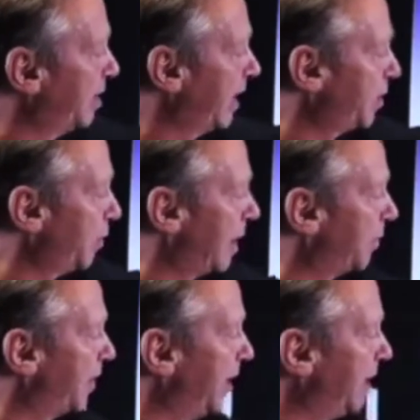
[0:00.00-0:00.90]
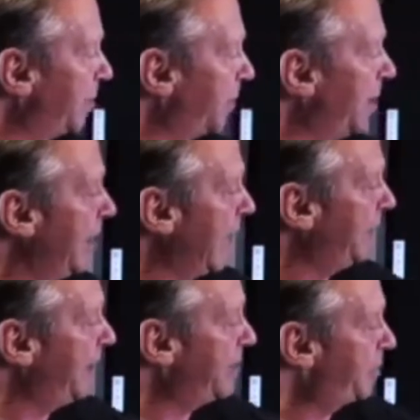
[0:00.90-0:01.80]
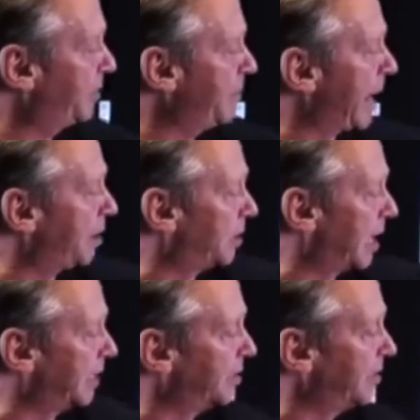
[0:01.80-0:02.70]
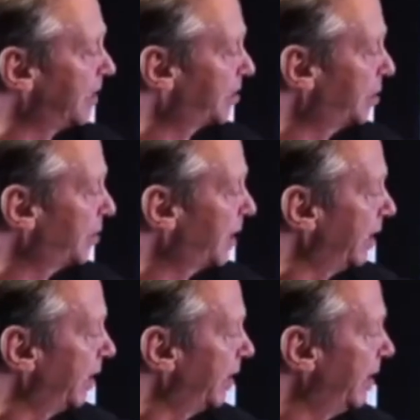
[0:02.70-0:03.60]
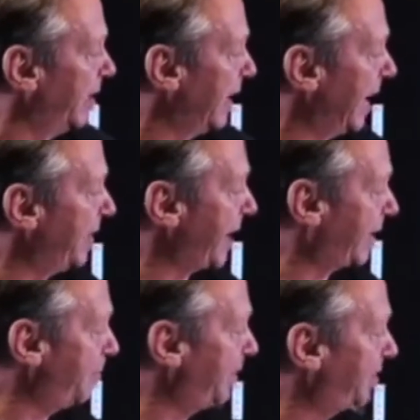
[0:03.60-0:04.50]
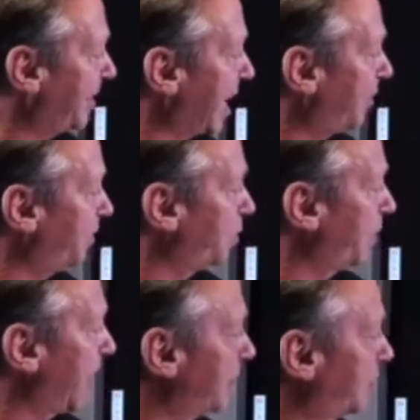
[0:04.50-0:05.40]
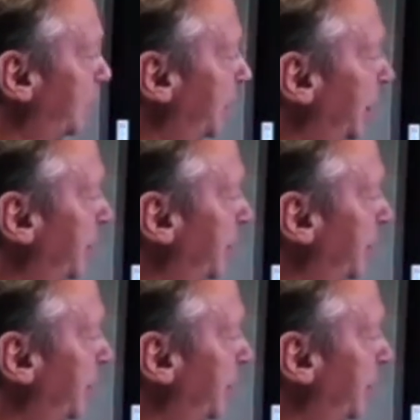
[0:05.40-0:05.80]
and around the hip. And the hip is malaligned and dislocated. And that can be salvaged without doing hip